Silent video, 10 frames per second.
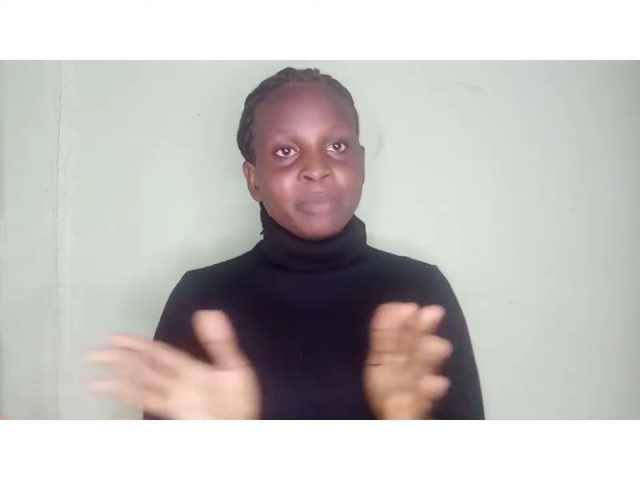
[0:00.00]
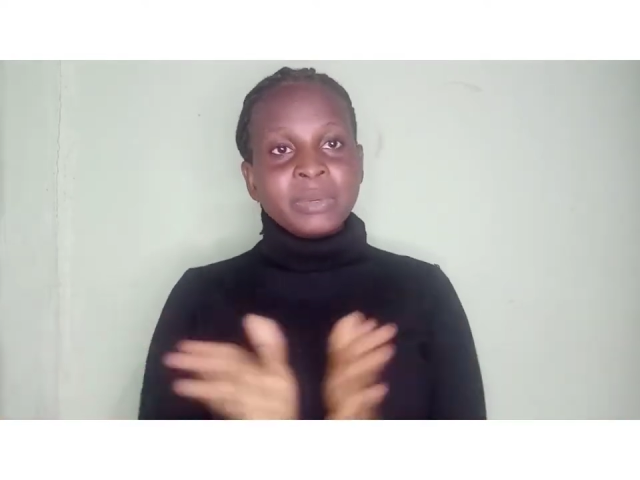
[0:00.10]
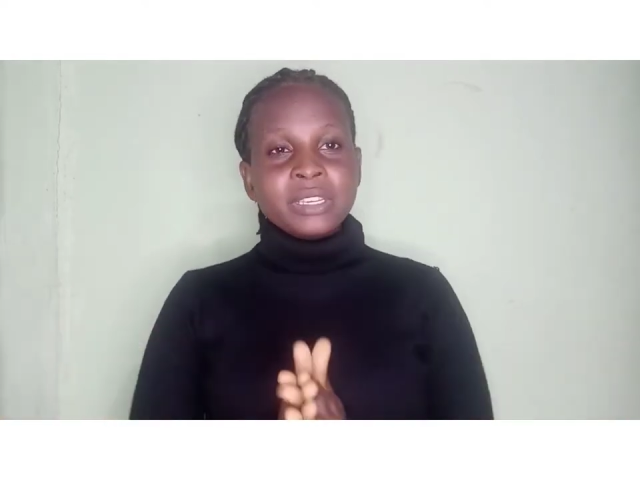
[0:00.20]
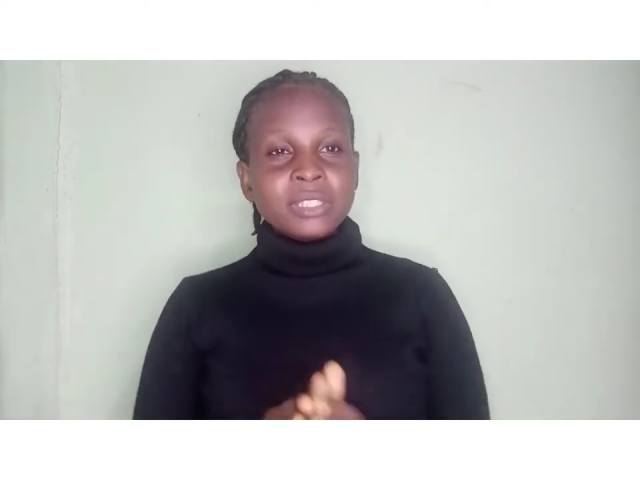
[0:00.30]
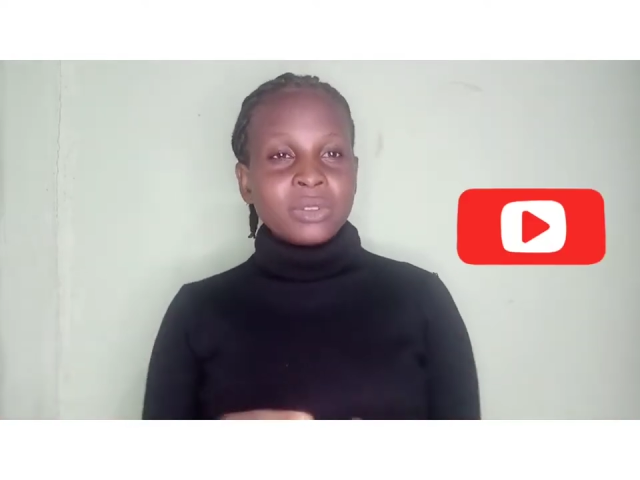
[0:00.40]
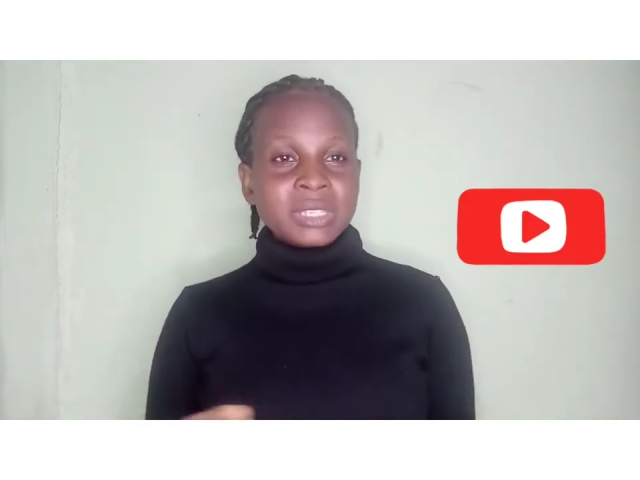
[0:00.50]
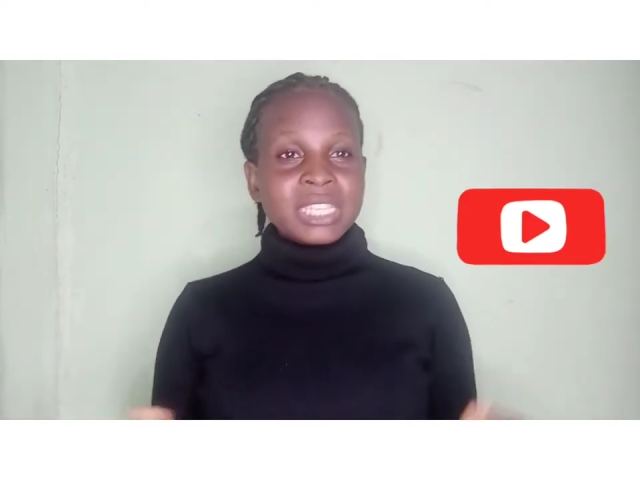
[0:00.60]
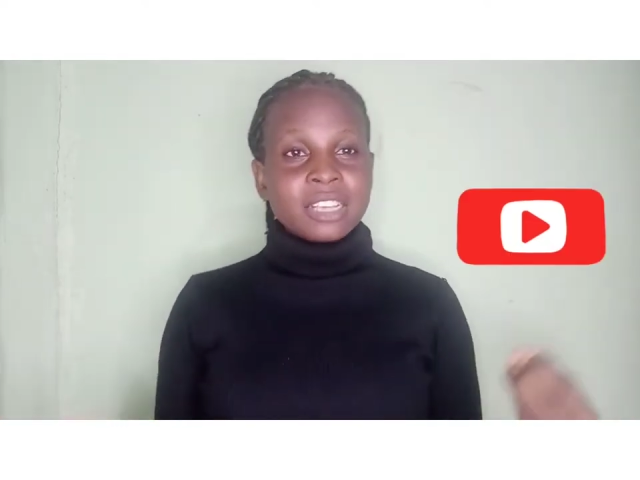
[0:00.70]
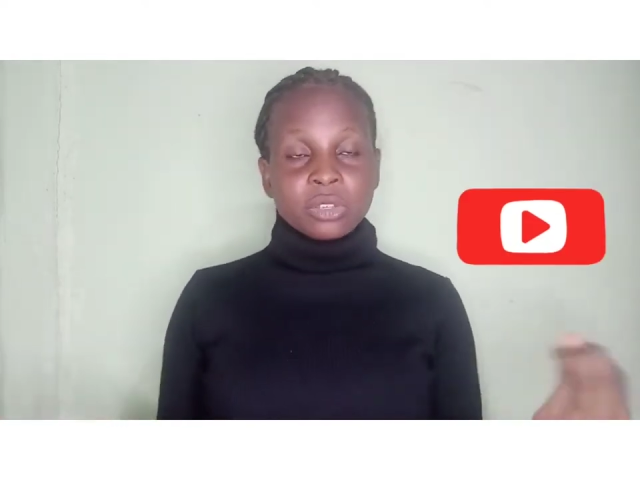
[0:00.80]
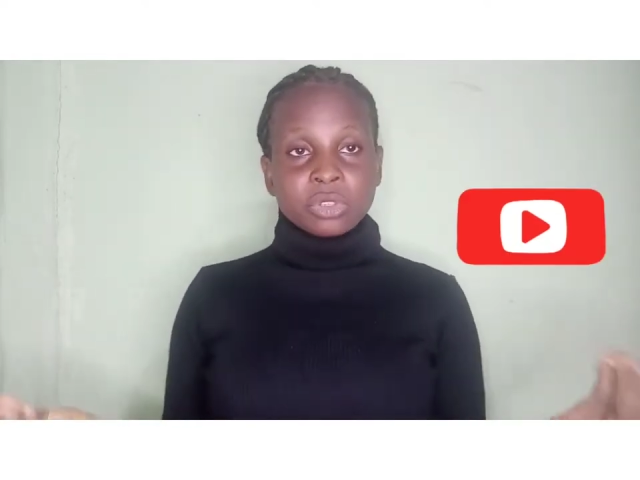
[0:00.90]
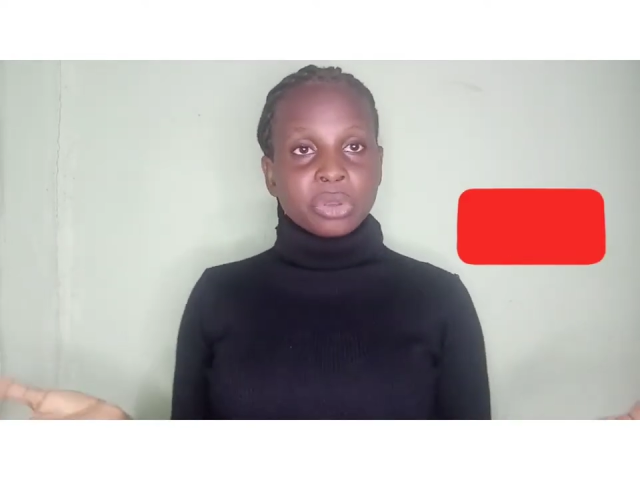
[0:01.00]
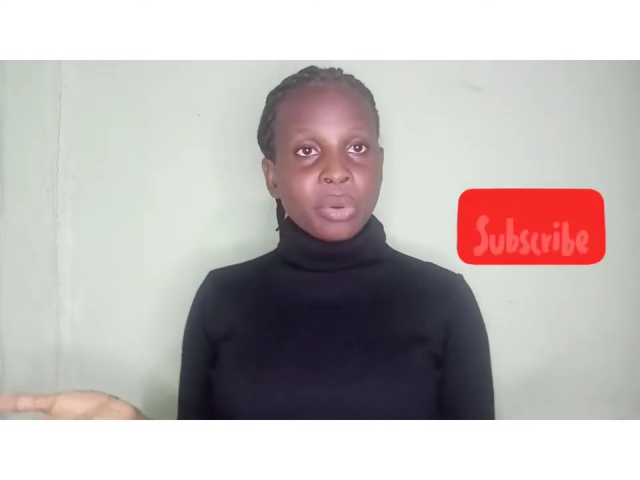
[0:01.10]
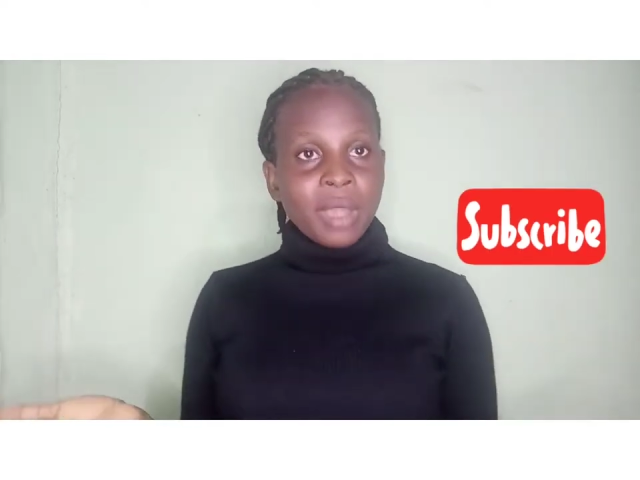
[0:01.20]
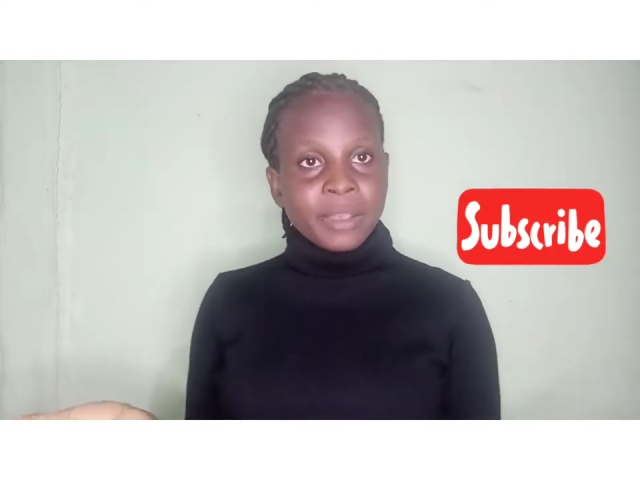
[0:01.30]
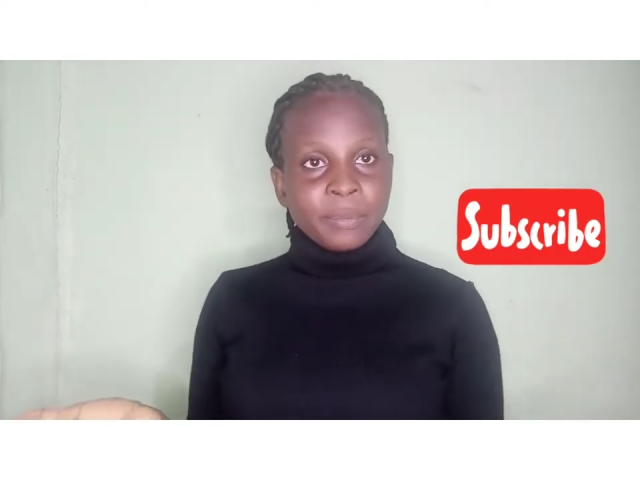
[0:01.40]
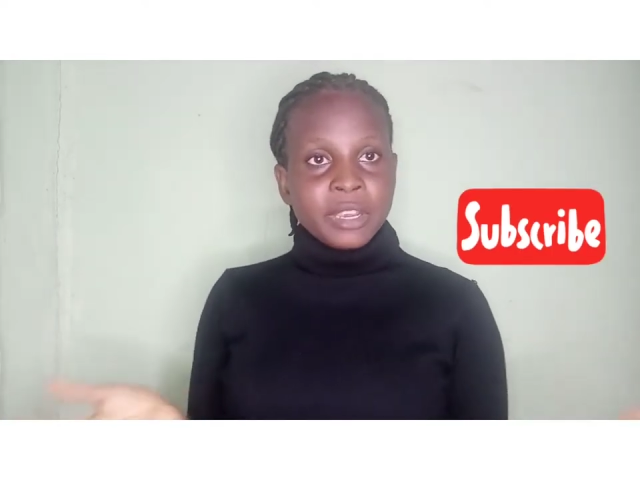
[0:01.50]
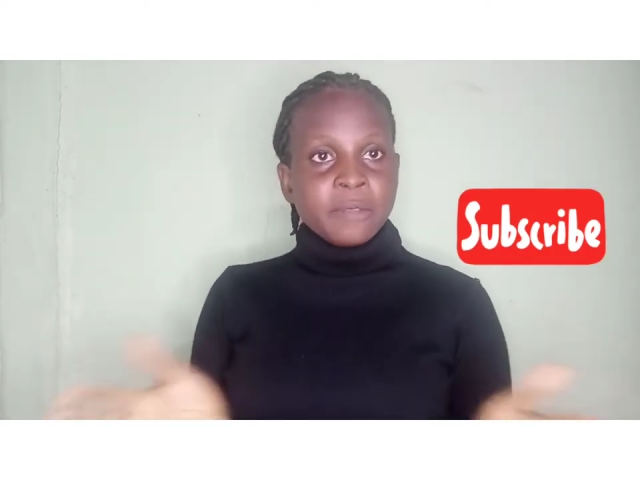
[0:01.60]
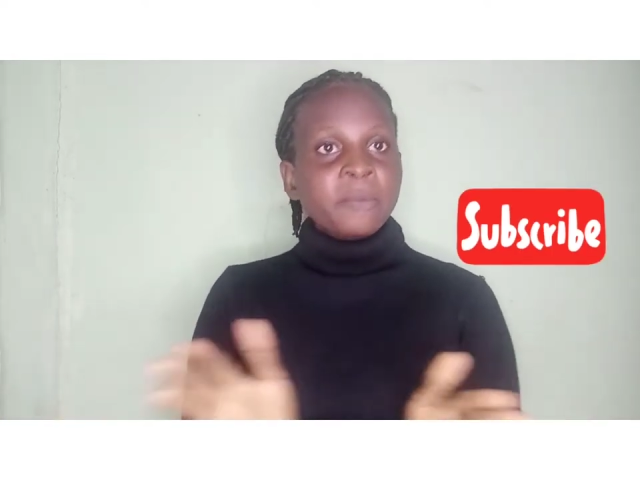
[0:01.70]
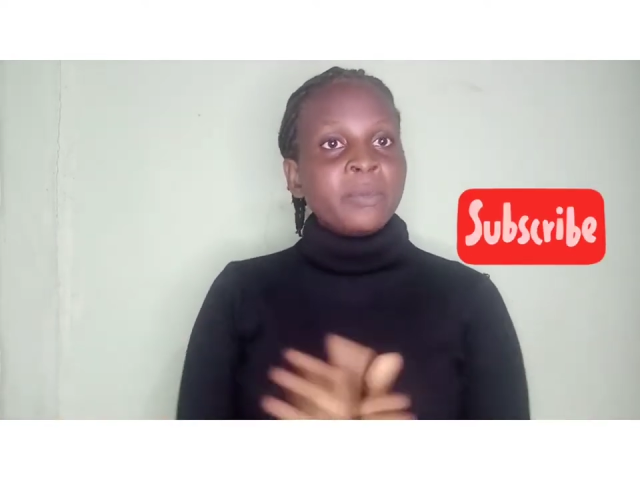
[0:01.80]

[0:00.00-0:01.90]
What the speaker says: please consider subscribing.